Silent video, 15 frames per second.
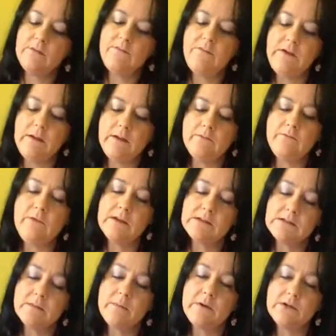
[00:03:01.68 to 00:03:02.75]
the
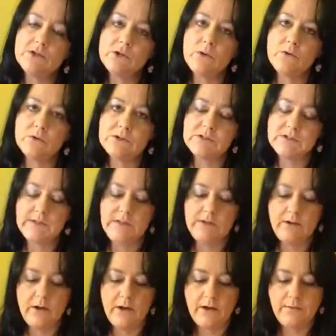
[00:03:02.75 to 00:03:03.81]
victim a shoulder to
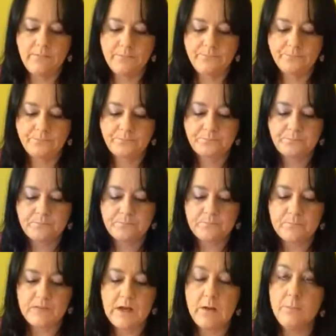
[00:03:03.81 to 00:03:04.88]
lean on,
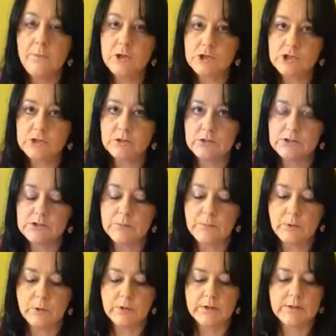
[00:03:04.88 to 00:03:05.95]
emotional
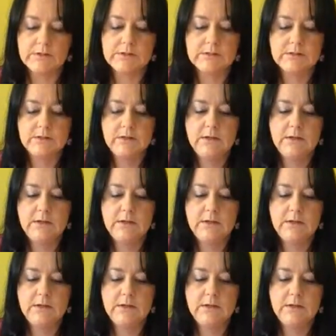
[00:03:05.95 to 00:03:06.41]
support,